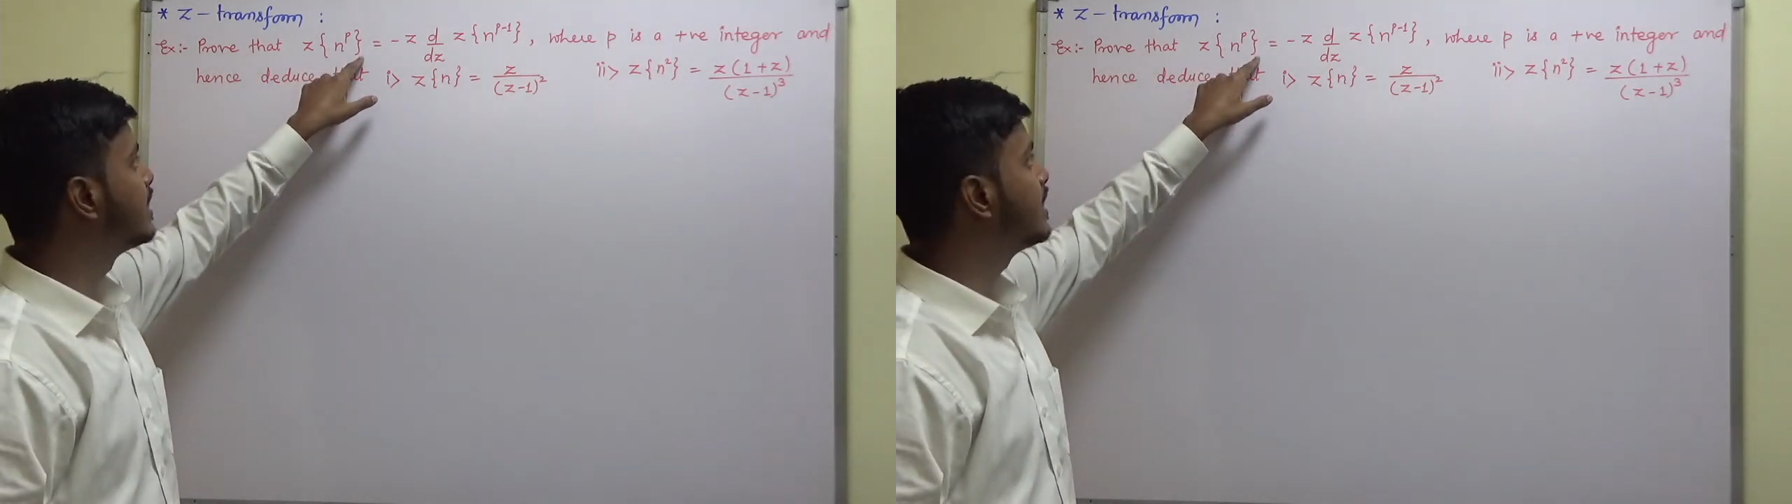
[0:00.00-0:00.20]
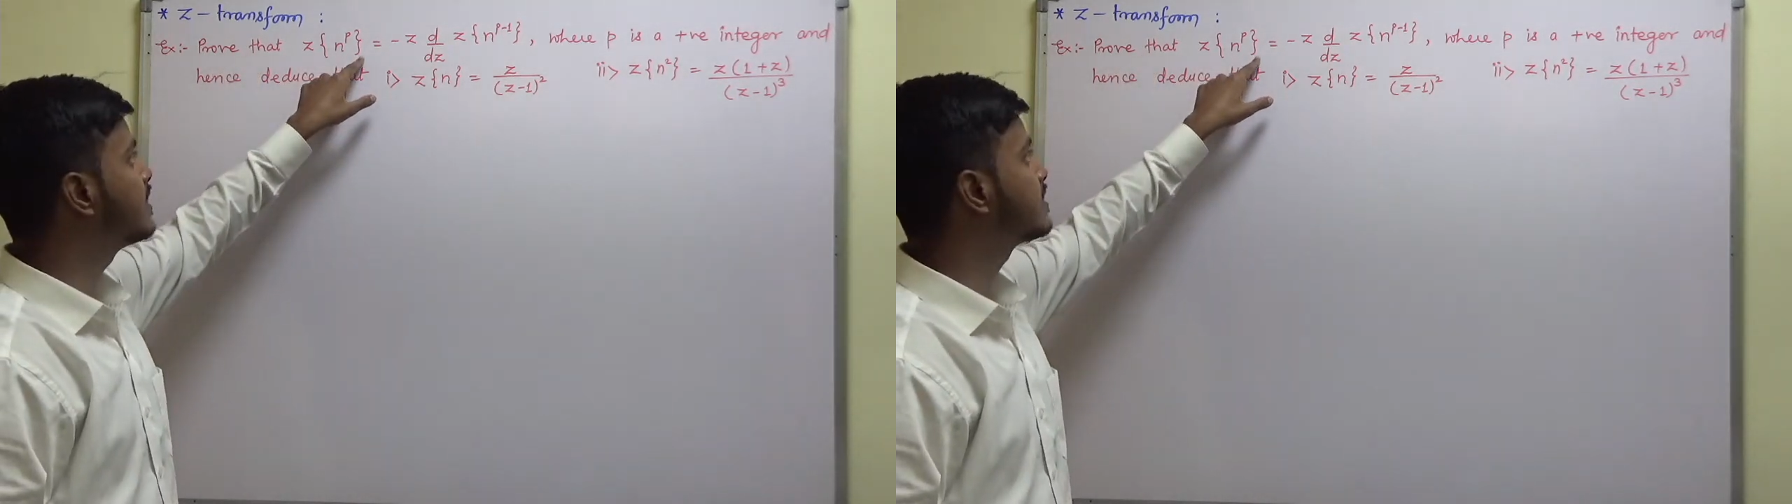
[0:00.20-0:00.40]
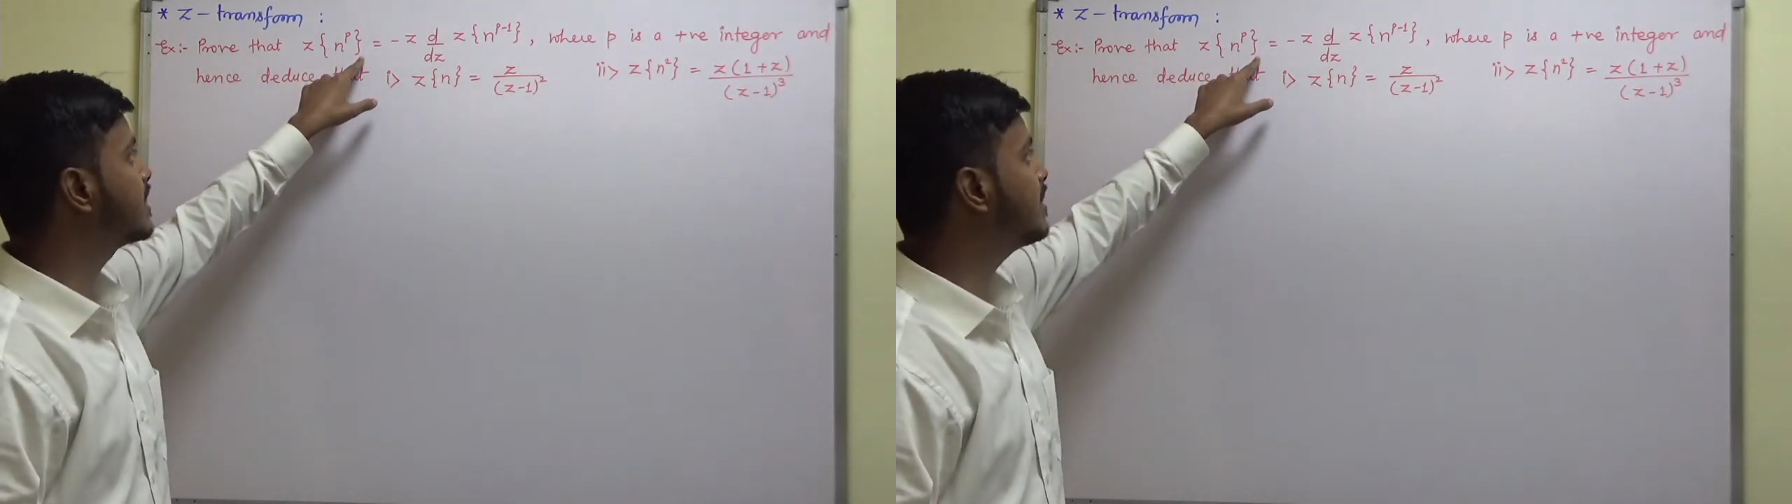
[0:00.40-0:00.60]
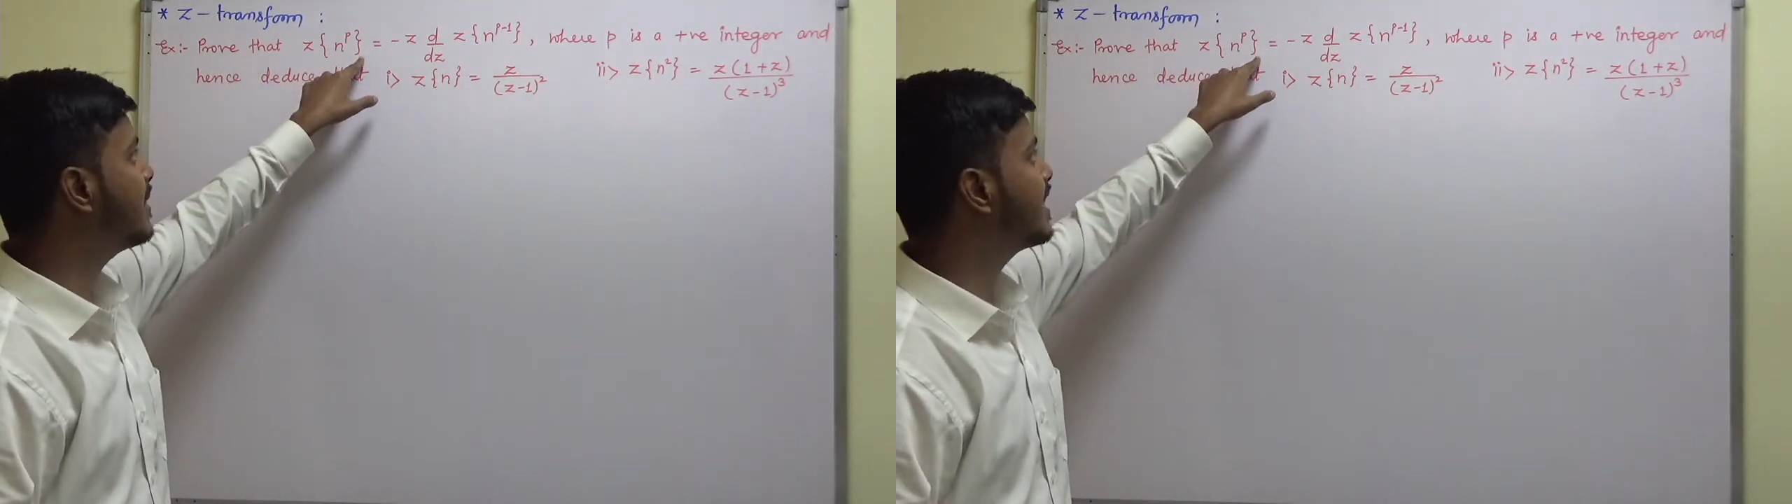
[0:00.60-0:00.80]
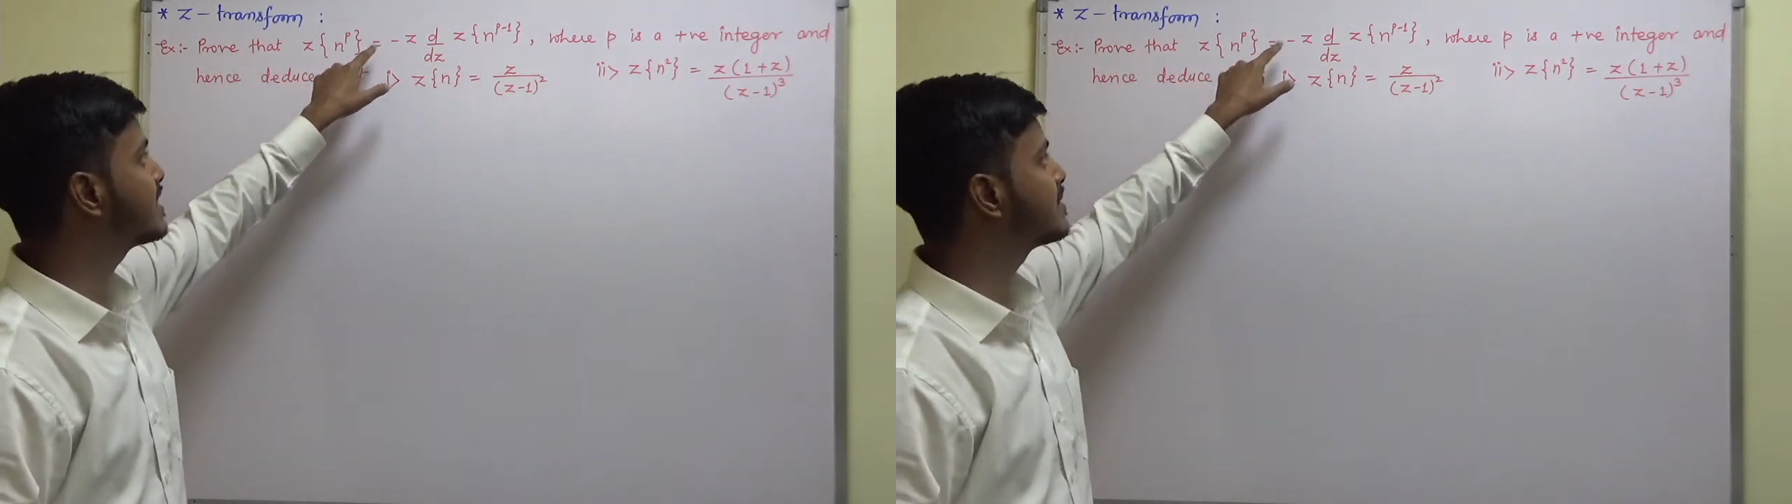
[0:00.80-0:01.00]
is same
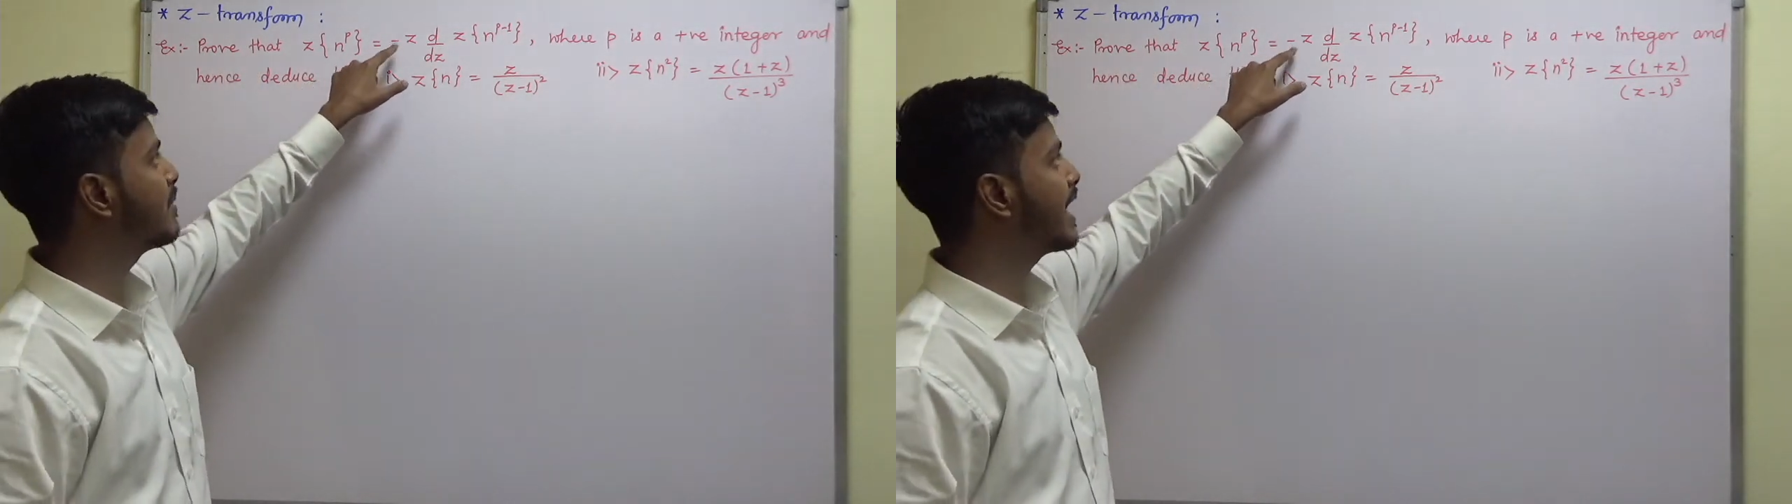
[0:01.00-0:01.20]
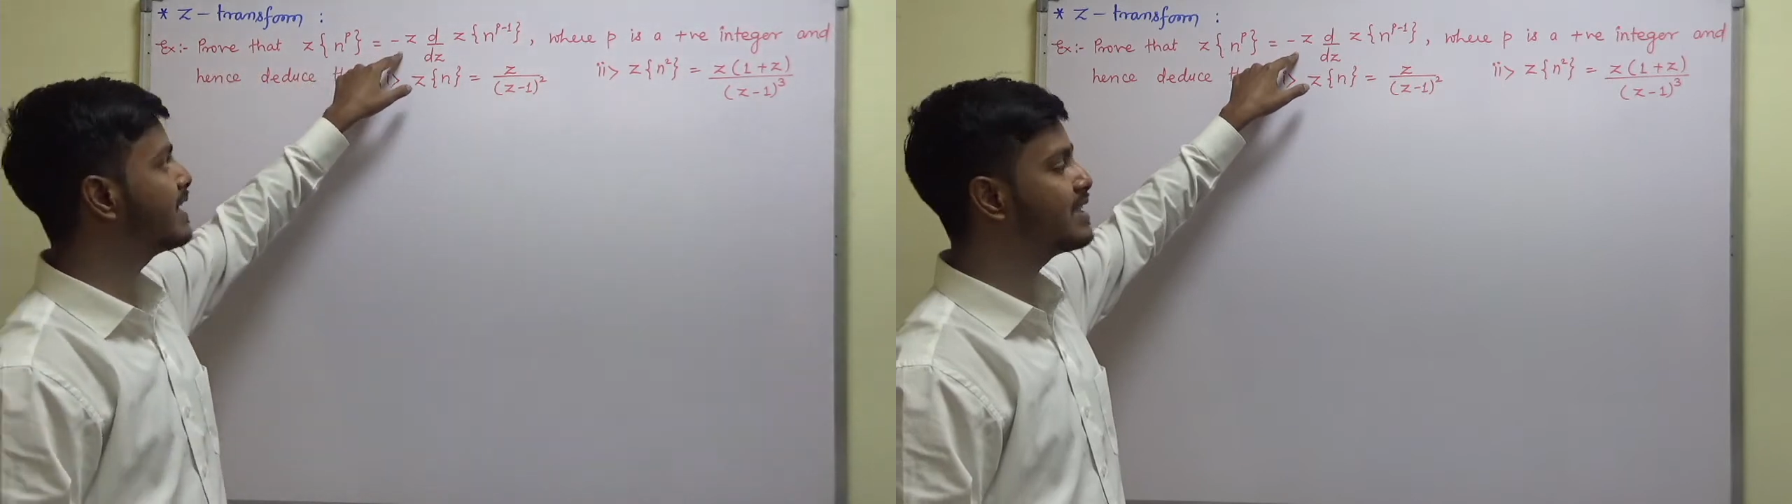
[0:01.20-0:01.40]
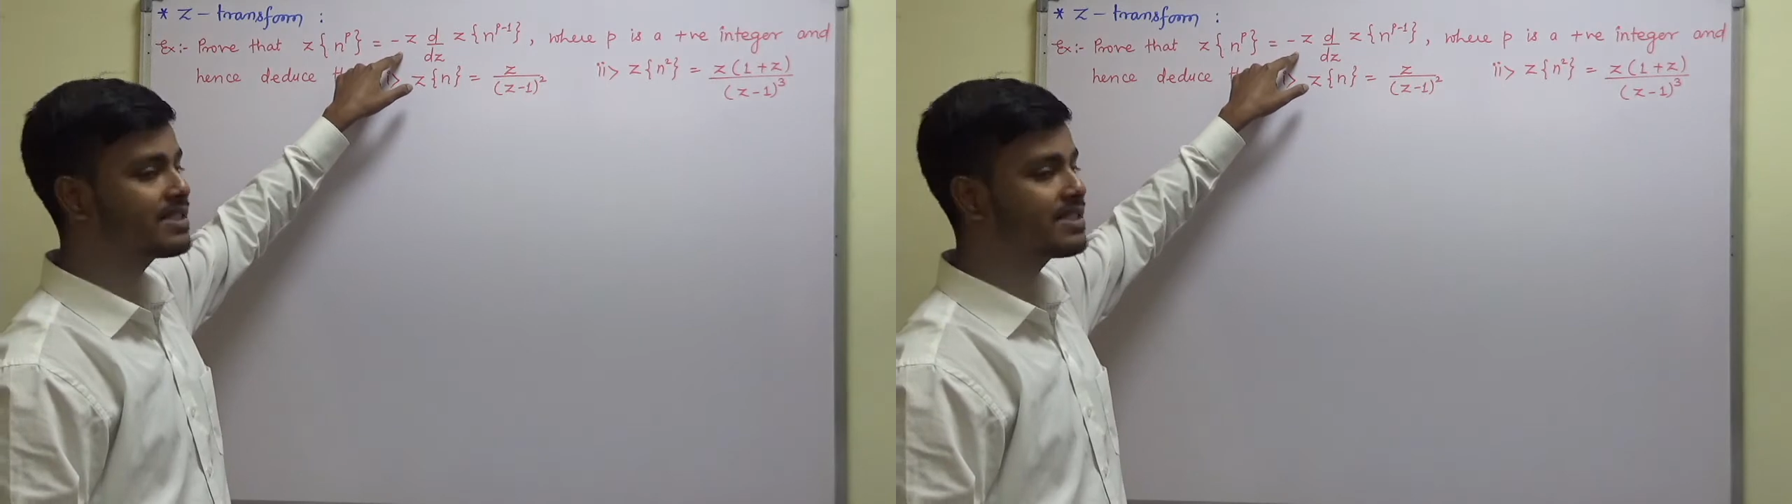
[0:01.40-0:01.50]
as minus